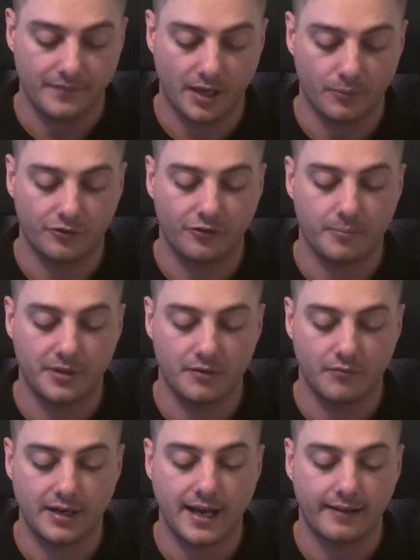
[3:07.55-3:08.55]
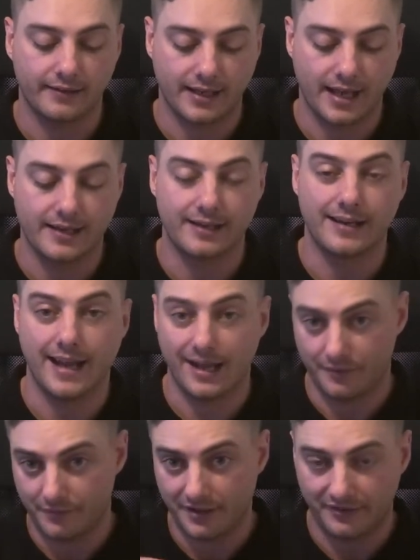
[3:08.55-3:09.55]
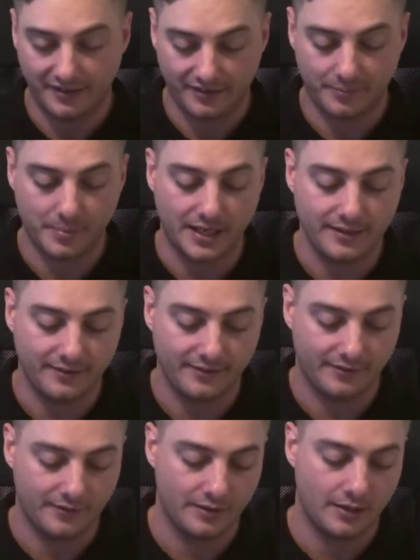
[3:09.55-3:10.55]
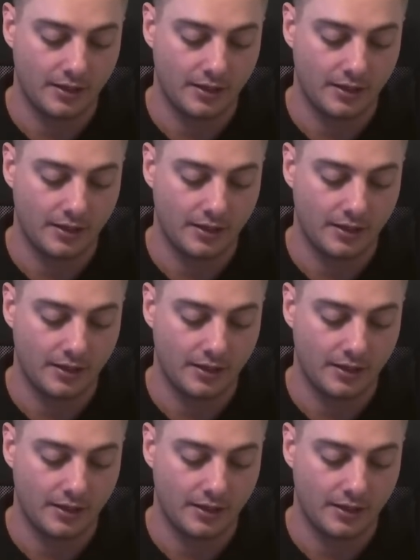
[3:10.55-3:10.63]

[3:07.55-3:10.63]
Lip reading: that was to be reallocated out of this expense